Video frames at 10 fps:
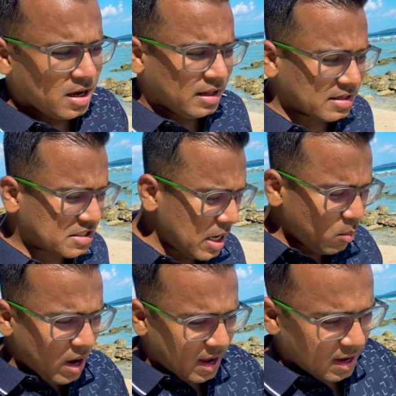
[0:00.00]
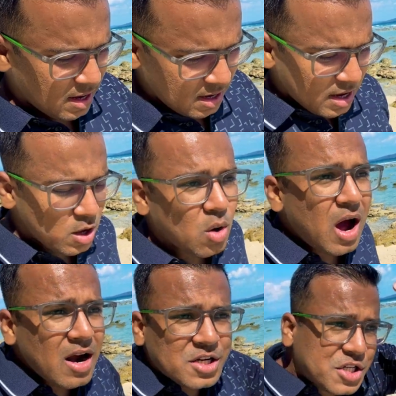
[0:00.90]
In the same way, you
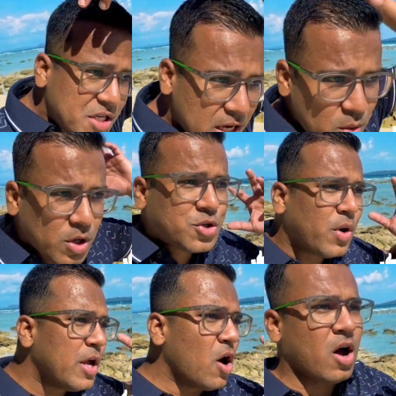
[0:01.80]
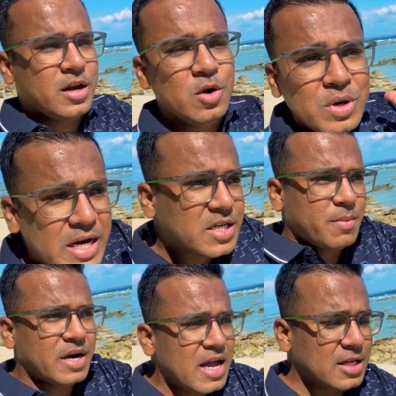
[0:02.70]
can't see what's going on. You need
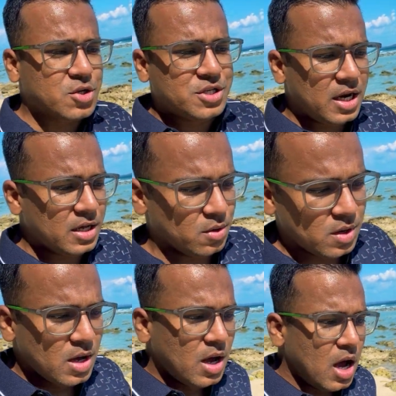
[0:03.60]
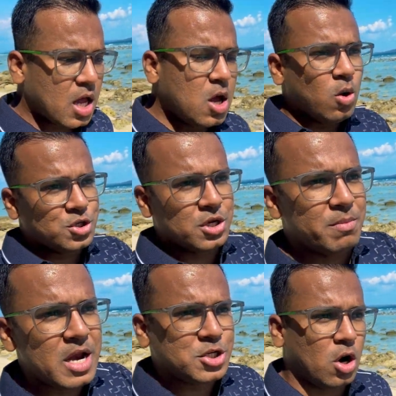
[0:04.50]
somebody else to tell you, a coach, a
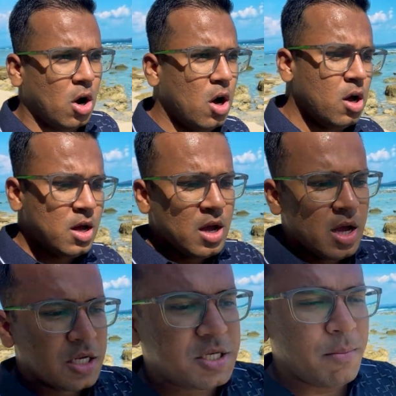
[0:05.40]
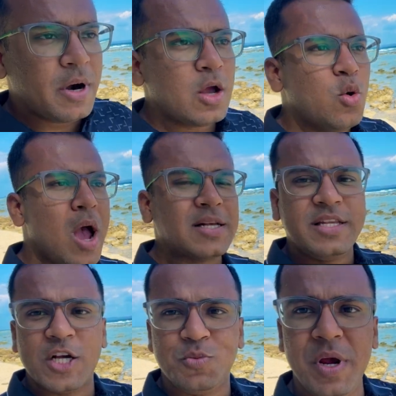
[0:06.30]
mentor, somebody who has
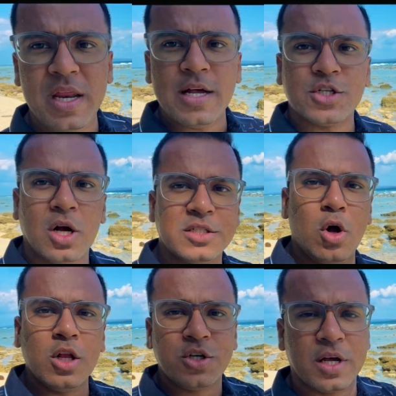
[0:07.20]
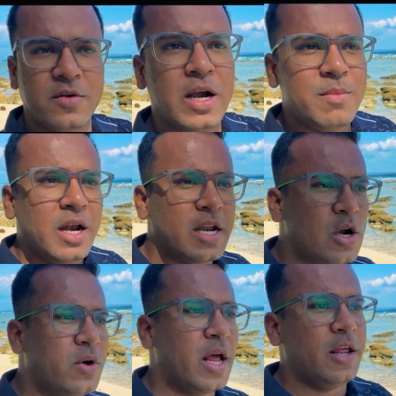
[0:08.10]
the experience, also the credibility
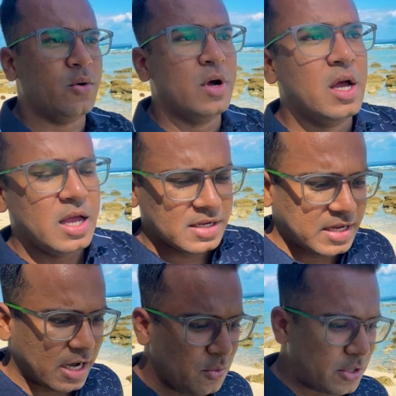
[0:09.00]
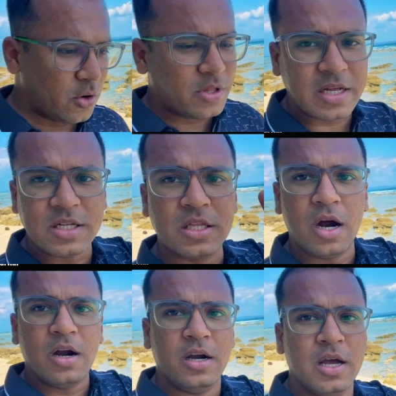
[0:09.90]
to tell you exactly what to do. That's the
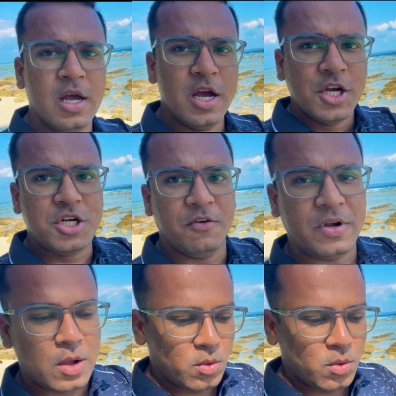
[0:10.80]
third shift I